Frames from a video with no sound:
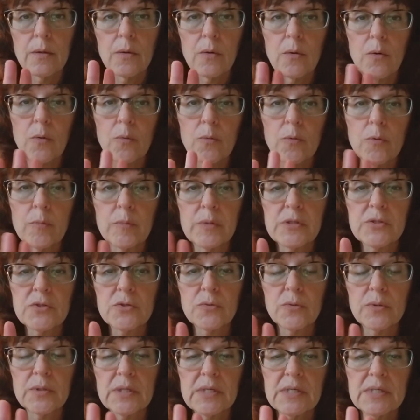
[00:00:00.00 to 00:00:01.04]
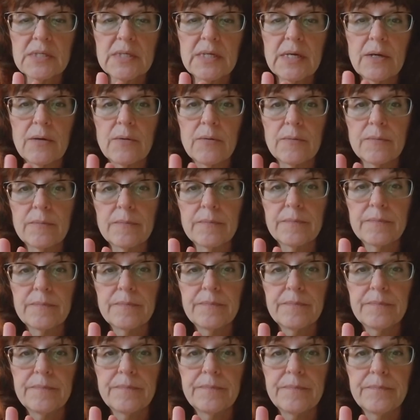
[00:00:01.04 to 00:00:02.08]
Whole room is doing this now.
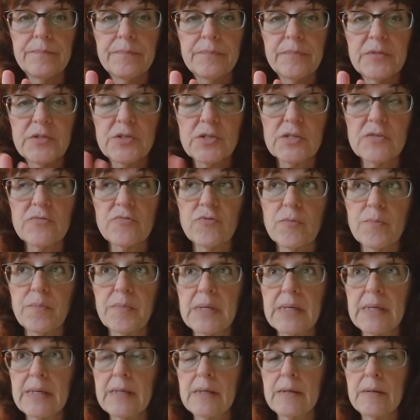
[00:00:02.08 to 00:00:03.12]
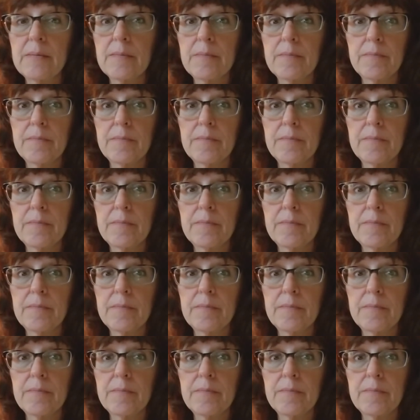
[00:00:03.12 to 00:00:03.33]
Just for me.